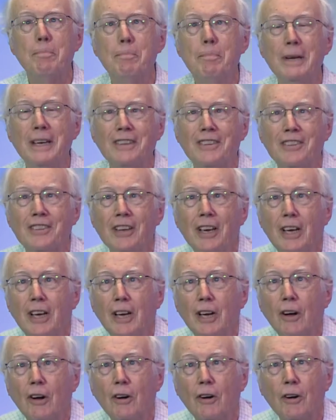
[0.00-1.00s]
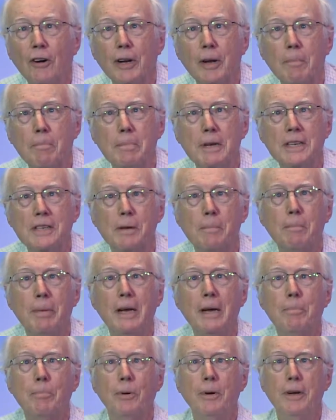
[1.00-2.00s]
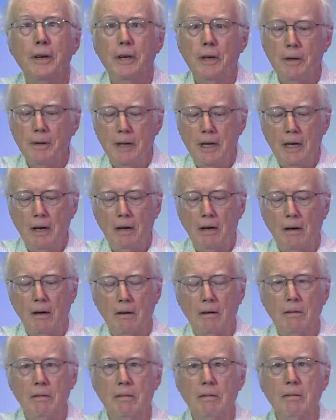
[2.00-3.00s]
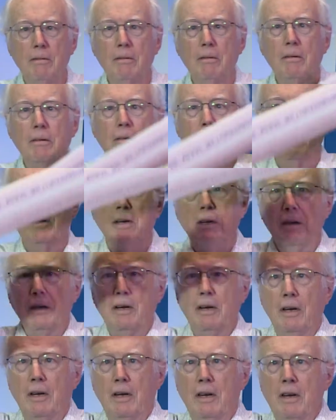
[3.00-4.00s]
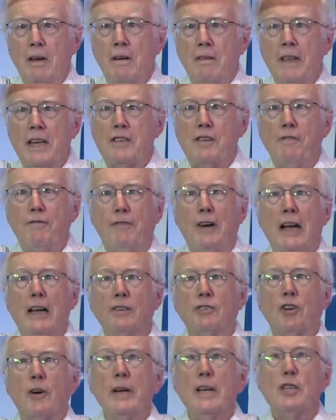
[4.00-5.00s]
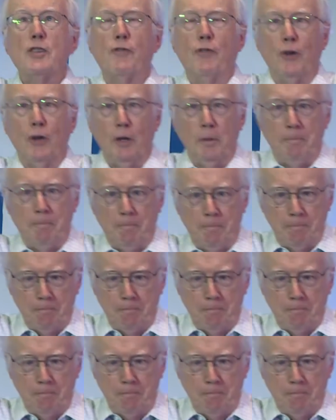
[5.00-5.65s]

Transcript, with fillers: bits on a piece of paper, and here they are. That's a file transfer